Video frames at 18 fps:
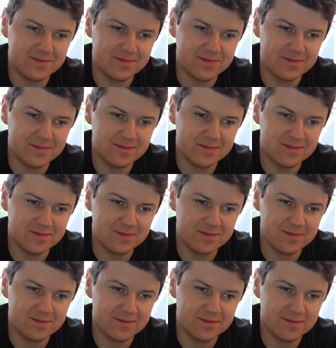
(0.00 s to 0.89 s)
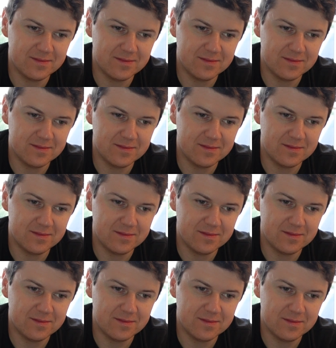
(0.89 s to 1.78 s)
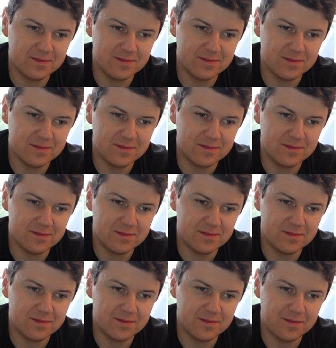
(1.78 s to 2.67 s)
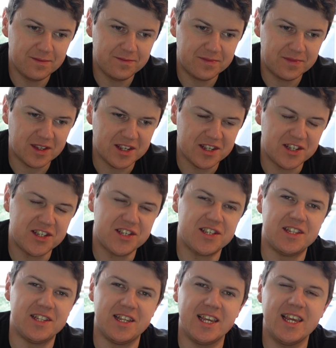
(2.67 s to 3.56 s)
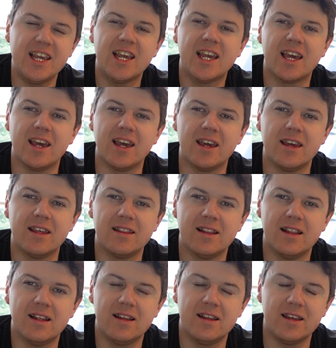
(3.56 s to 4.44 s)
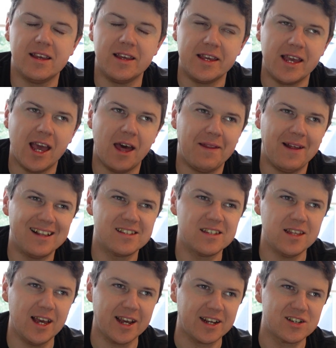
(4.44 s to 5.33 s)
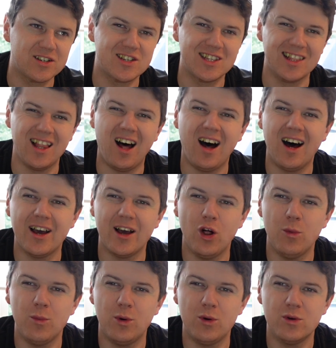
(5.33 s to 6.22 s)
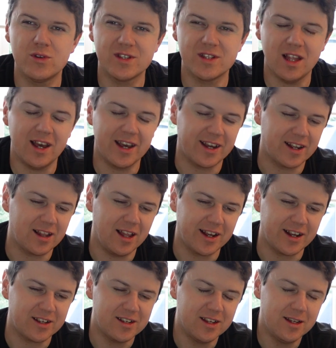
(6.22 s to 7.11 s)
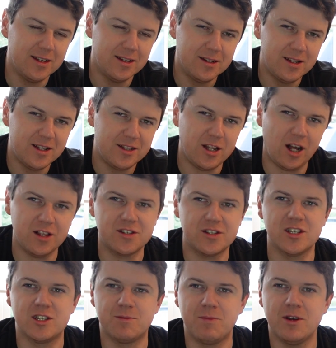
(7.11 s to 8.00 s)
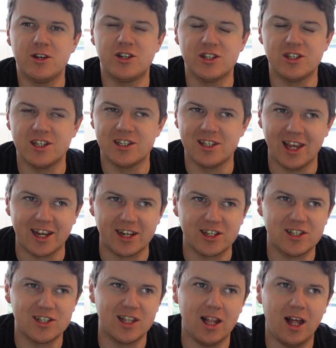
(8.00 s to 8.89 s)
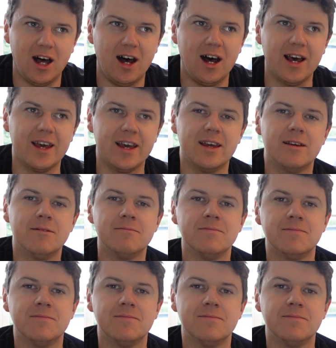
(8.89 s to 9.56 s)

translation from English Spanish to the word sneaky. And yeah, sneaky. Yeah, that's like sly almost, like like not suspicious. It's like sly